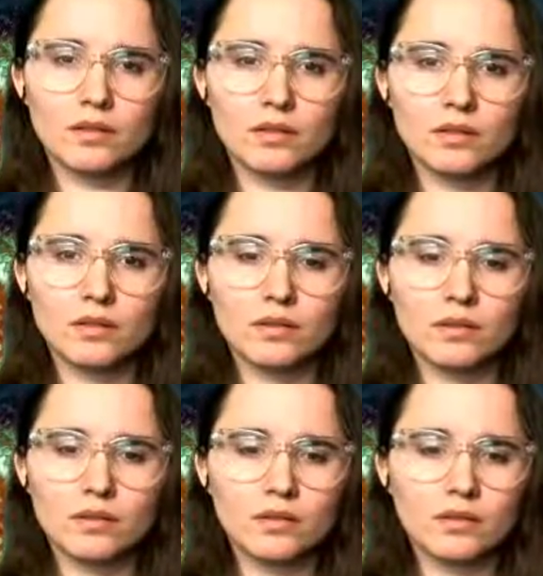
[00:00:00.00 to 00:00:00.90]

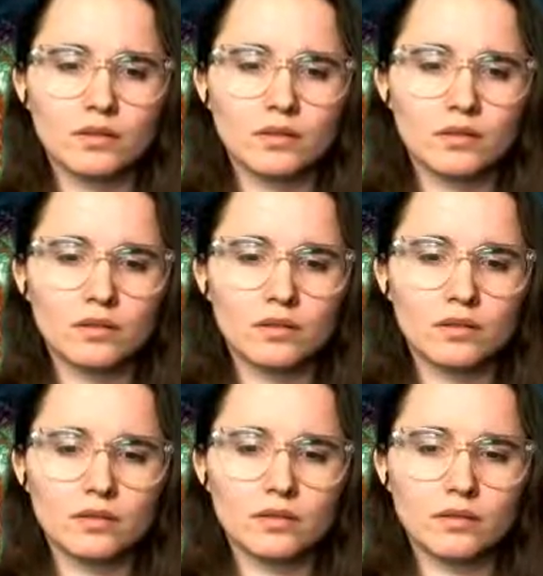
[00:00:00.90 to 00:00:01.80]

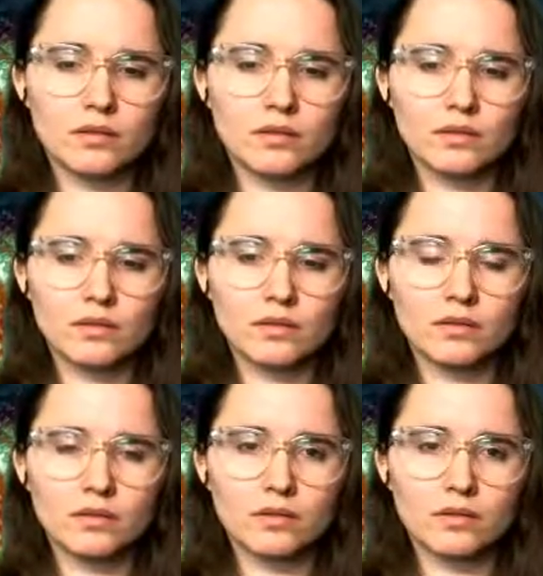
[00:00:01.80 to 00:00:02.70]

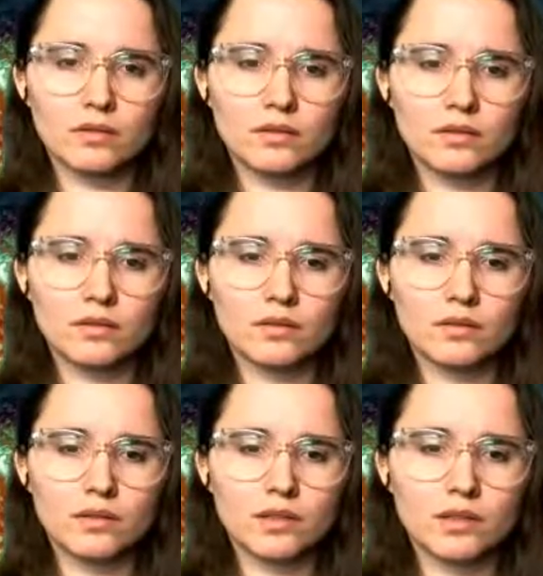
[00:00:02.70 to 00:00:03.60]
[no speech]